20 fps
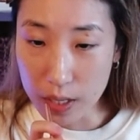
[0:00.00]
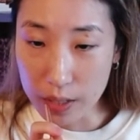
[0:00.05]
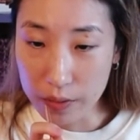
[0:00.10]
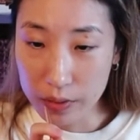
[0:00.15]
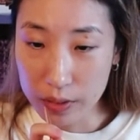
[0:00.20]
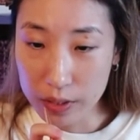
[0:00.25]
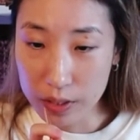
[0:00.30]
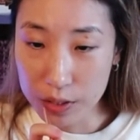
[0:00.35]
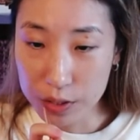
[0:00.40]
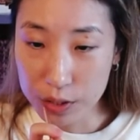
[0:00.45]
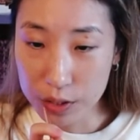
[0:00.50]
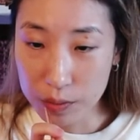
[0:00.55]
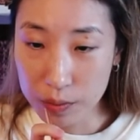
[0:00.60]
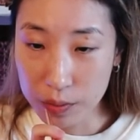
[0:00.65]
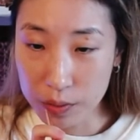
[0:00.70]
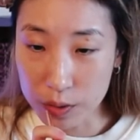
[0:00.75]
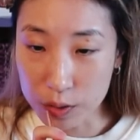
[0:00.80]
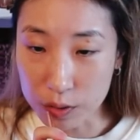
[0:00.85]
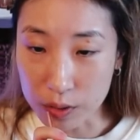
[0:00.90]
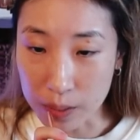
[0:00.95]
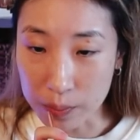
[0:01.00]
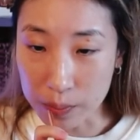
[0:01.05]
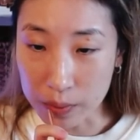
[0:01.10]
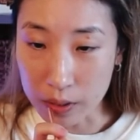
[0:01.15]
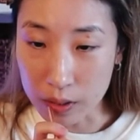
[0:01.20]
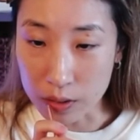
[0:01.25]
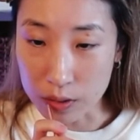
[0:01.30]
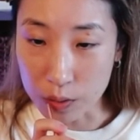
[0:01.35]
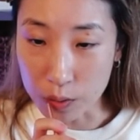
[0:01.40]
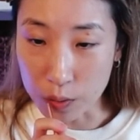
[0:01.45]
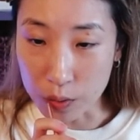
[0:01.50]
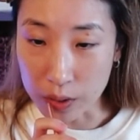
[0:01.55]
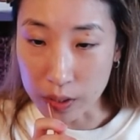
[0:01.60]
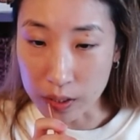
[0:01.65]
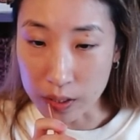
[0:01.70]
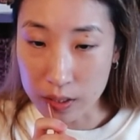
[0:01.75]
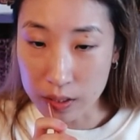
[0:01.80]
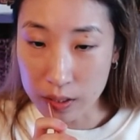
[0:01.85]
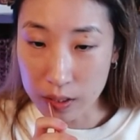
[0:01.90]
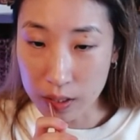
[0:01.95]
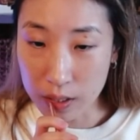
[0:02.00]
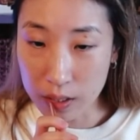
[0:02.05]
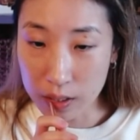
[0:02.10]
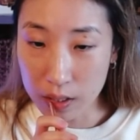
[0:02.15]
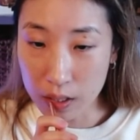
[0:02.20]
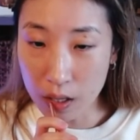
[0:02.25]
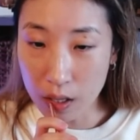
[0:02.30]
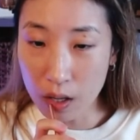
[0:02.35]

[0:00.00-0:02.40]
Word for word: I have an issue with dry but also oily skin.